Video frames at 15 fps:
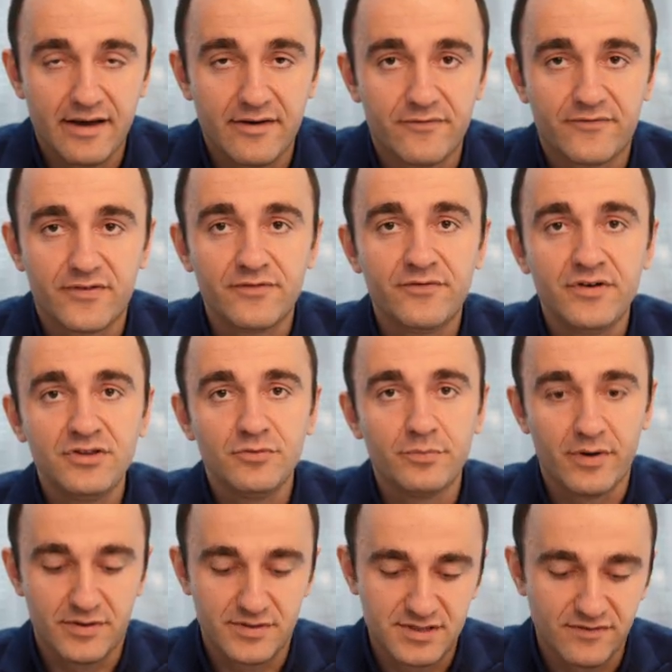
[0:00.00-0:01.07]
Feel free to
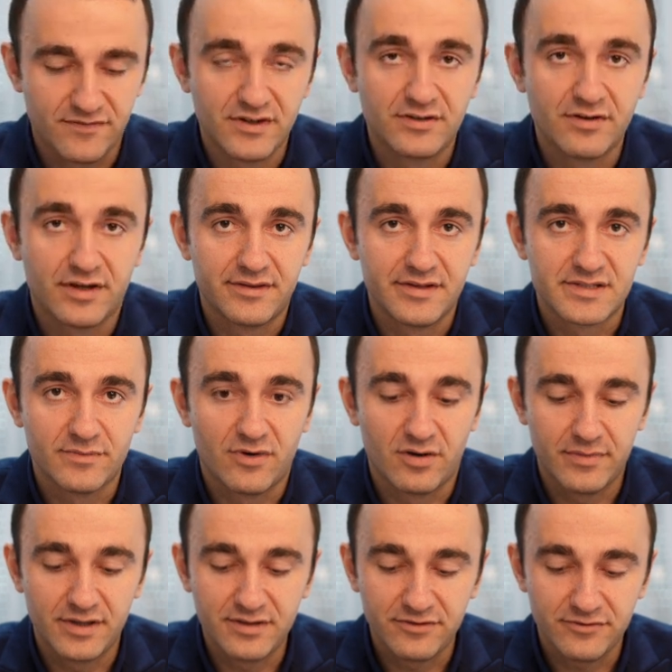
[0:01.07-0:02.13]
pause the video at this
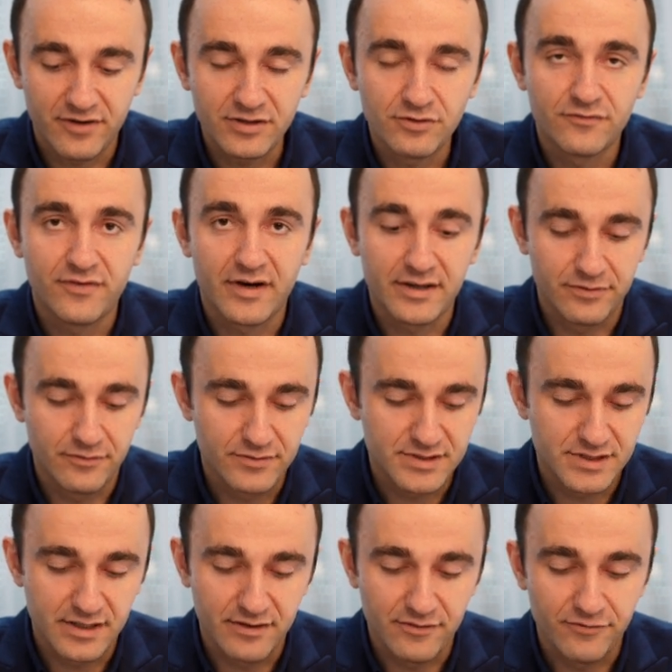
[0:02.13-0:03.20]
moment and try to find
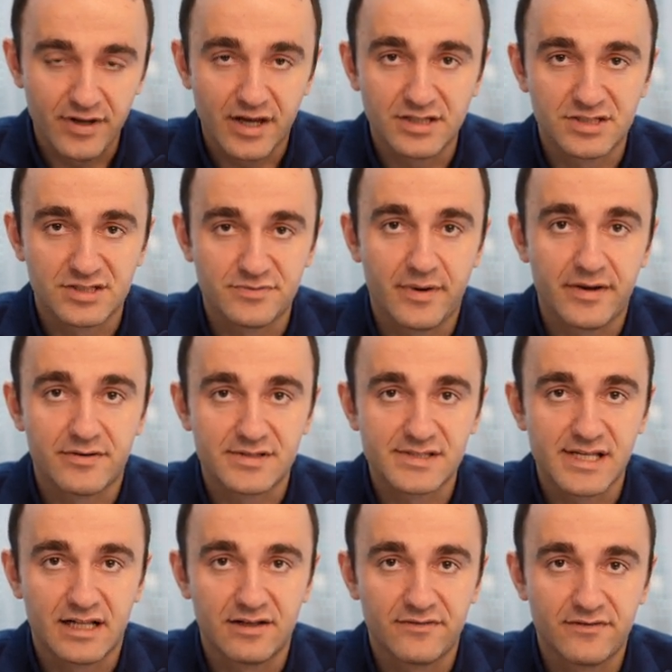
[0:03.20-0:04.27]
those reagents by
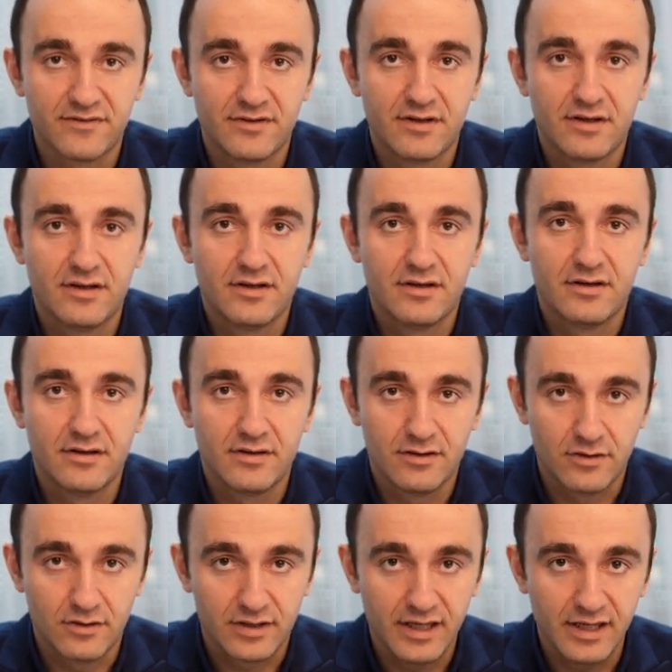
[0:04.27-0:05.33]
yourself.
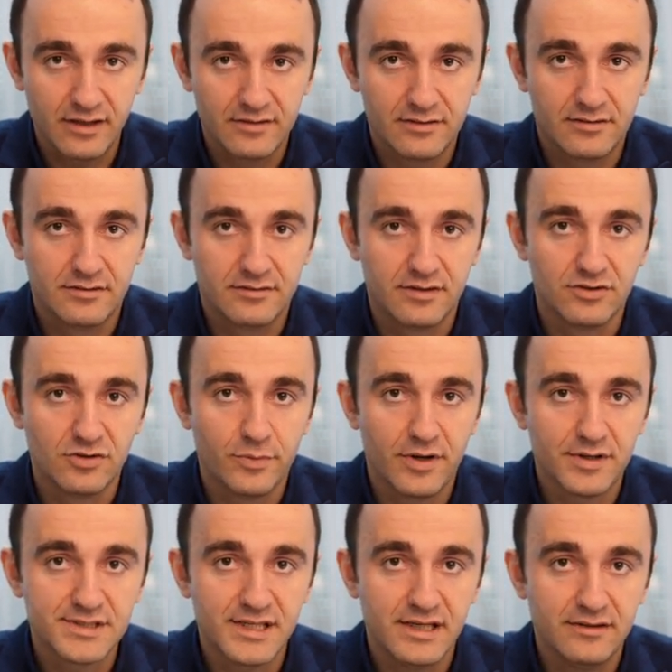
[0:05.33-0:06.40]
Okay? Did you
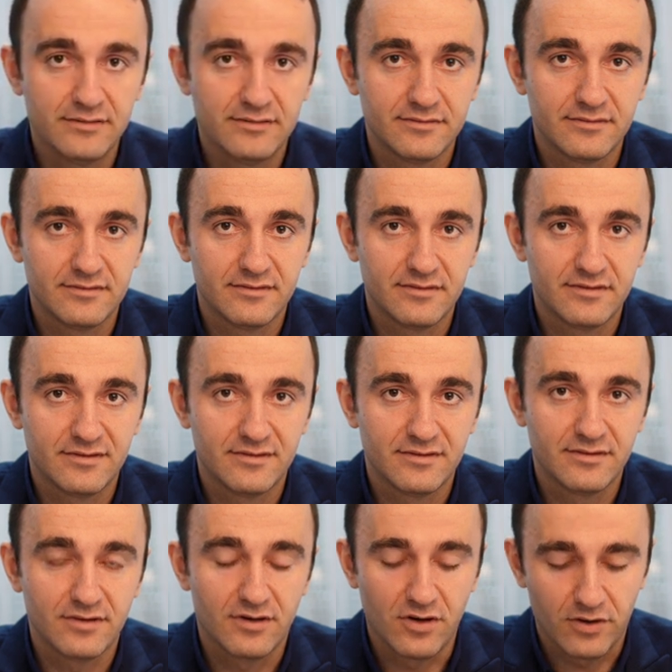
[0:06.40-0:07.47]
pause that?
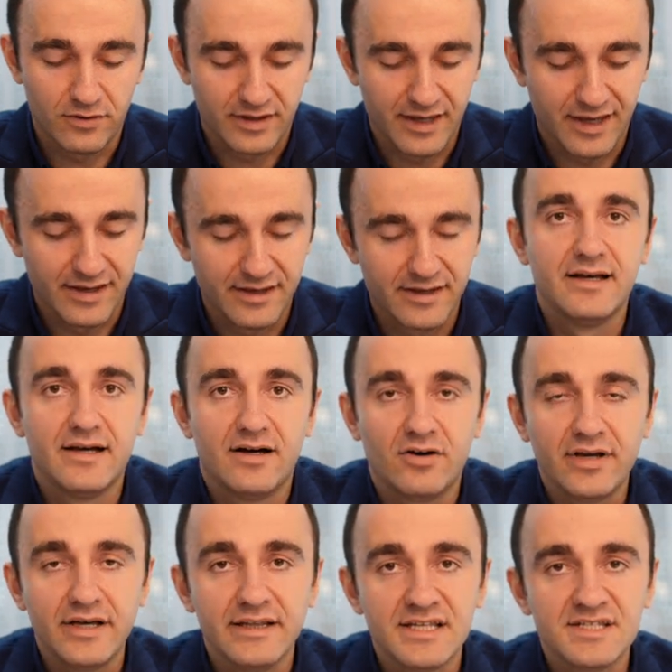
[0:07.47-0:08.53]
Okay.
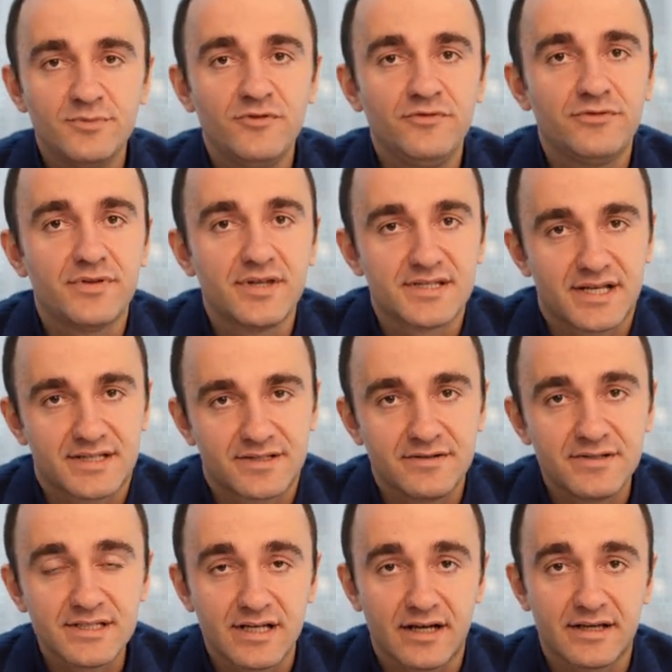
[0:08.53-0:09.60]
Okay, let's move to this
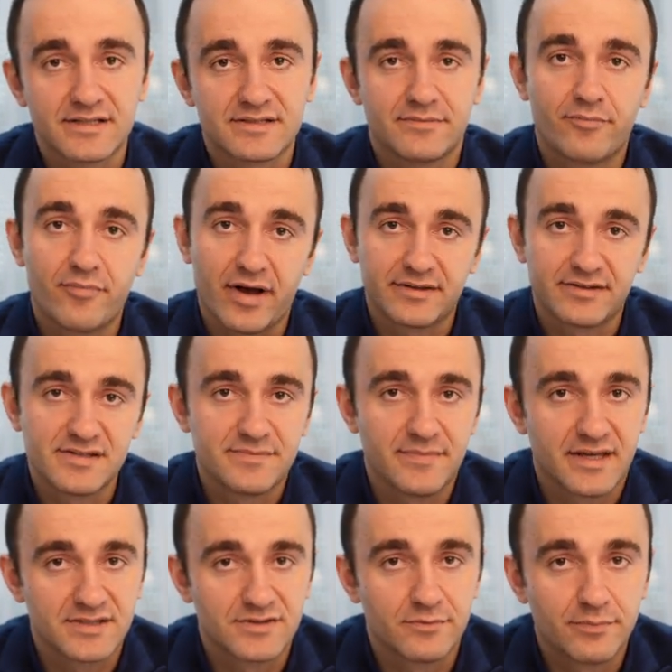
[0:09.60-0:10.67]
exercise. Practice
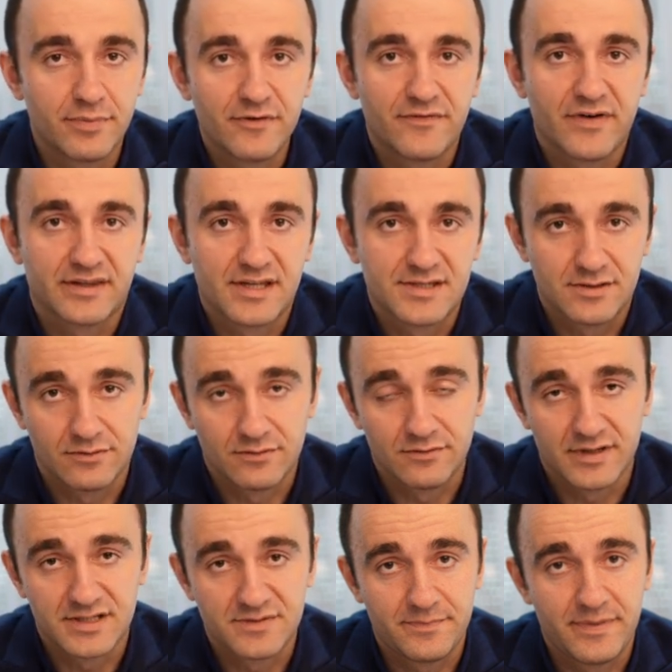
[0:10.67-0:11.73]
makes you perfect, as you
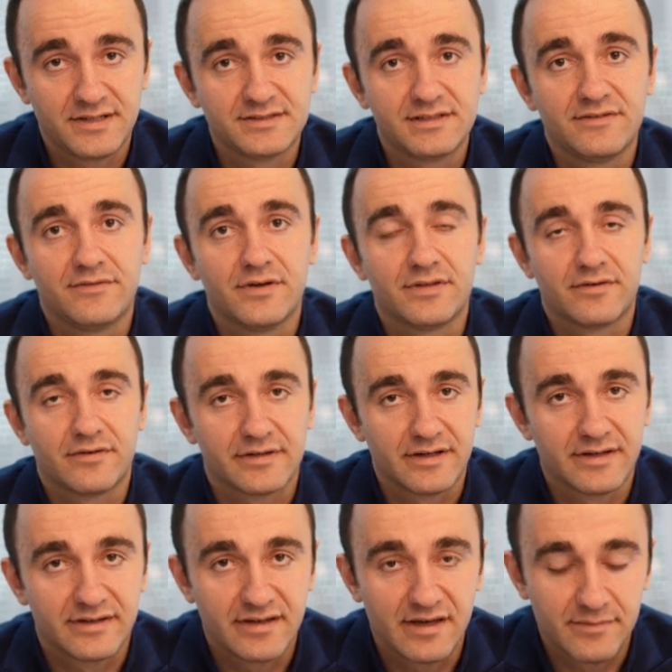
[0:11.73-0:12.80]
know, especially with
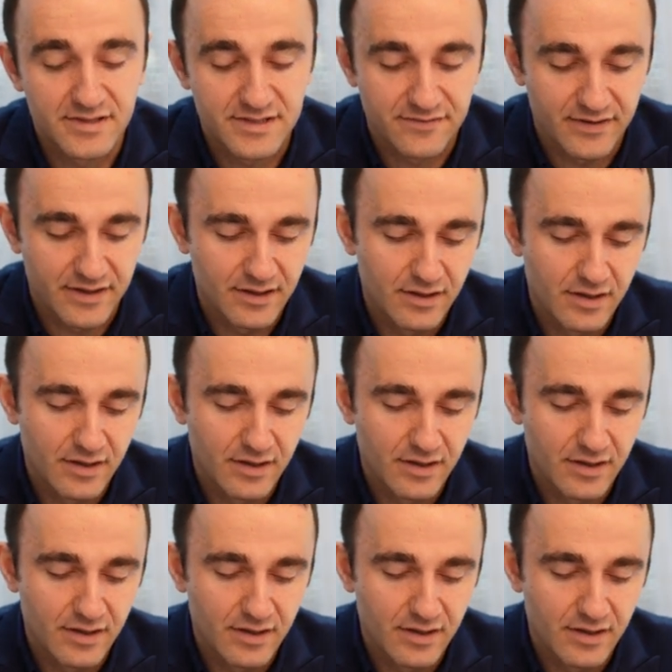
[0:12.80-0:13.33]
organic chemistry.